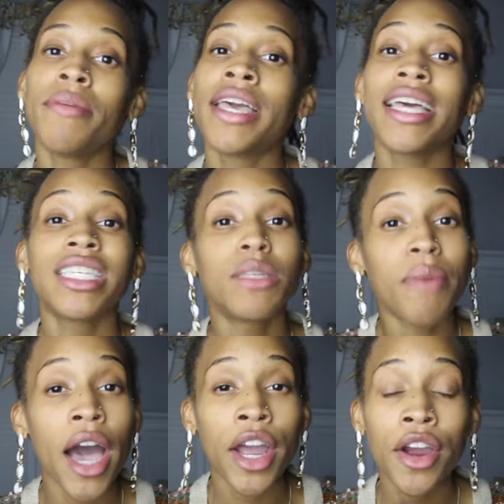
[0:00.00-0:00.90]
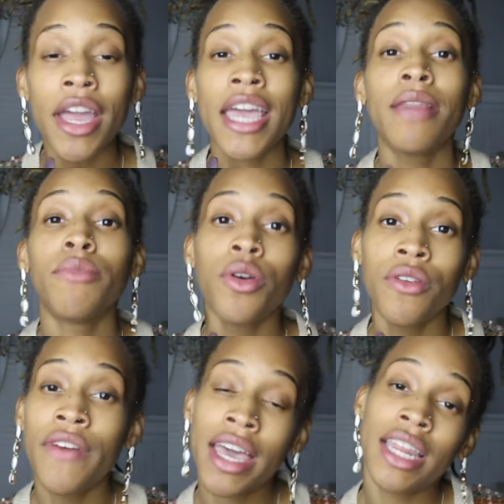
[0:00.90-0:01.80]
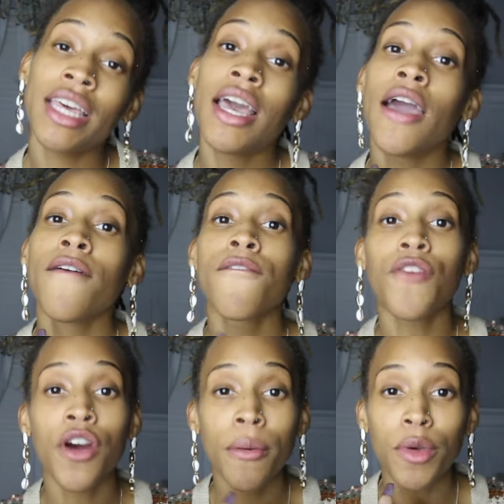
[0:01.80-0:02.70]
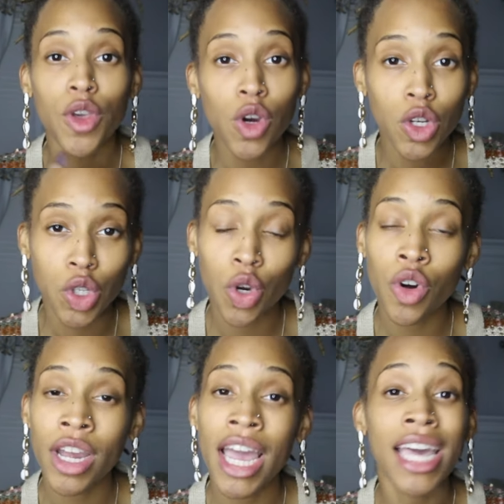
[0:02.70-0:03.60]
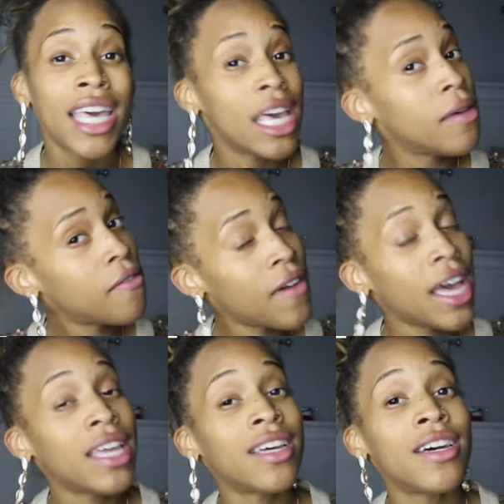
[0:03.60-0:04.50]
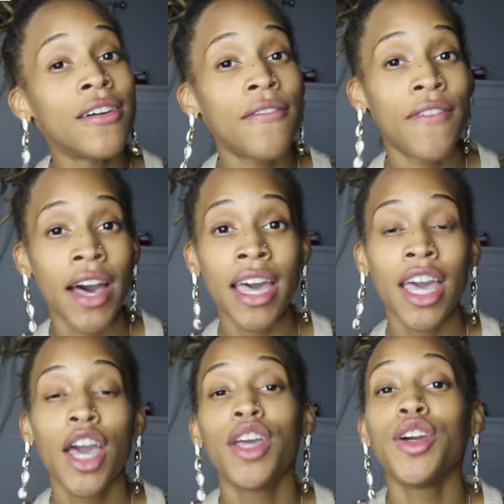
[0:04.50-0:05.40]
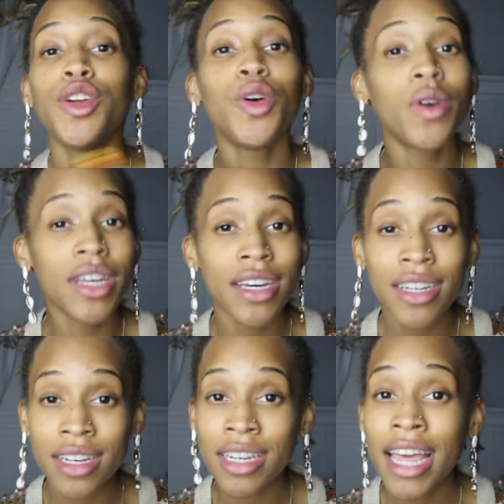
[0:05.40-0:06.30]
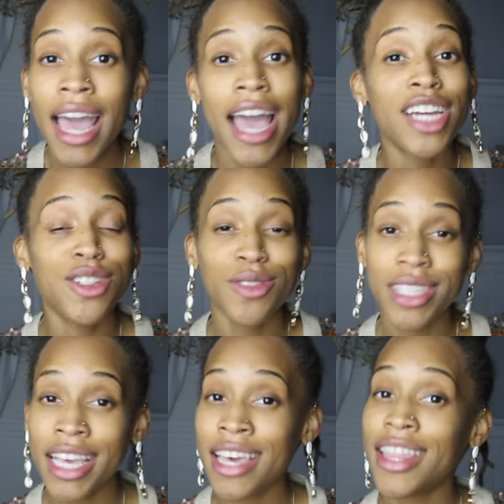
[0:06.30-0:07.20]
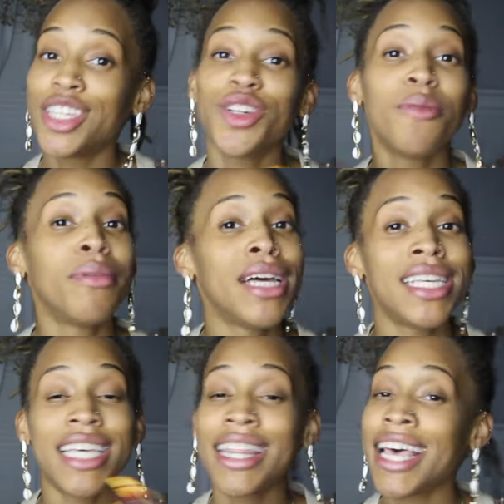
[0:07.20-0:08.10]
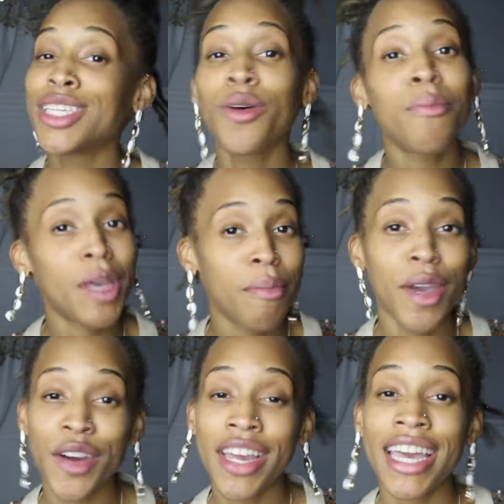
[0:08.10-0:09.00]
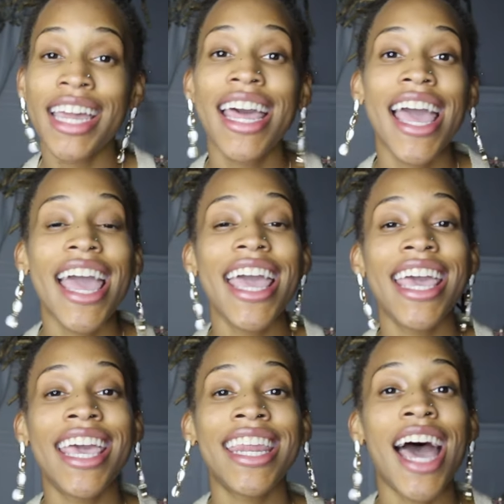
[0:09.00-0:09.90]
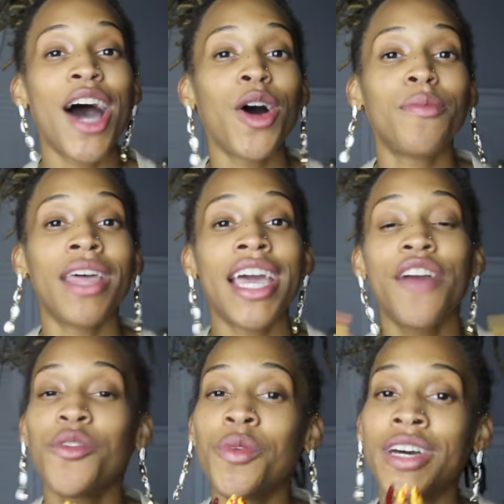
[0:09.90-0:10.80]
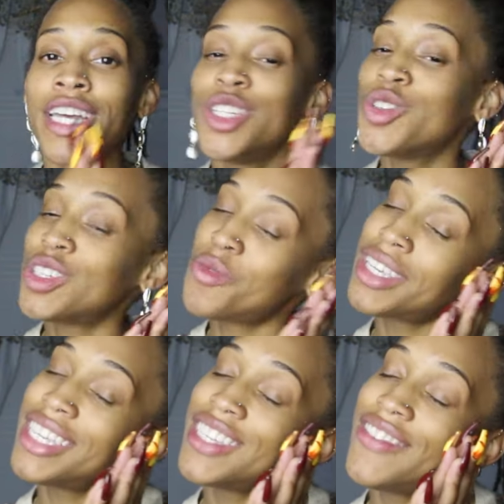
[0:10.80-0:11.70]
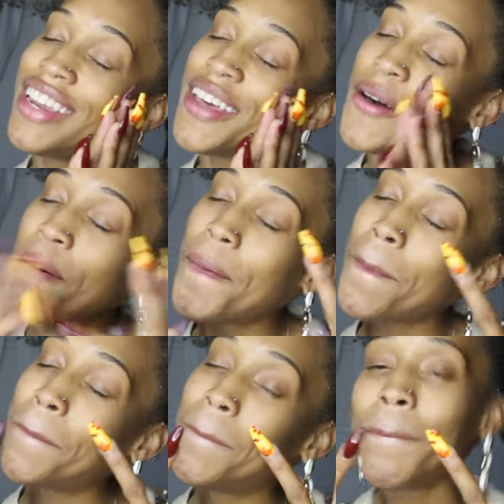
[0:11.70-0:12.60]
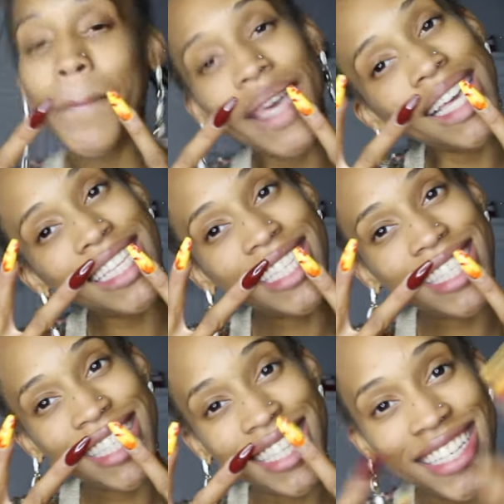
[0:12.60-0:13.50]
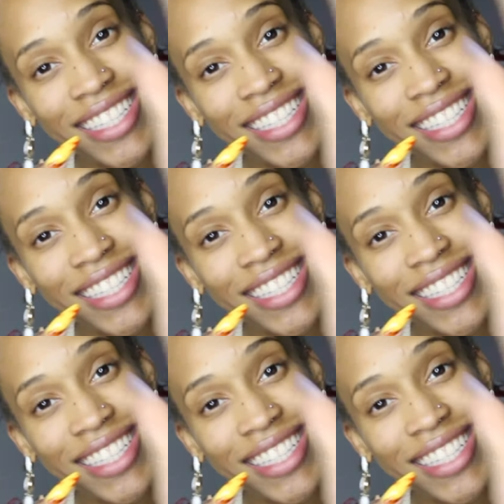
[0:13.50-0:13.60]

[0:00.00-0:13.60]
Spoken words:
to be inspired and motivated from your story, and keep fighting a good fight. You're doing good, as you said, that you're blessed, and that's on big period. And I hope that everyone enjoys the rest of this video. Peace.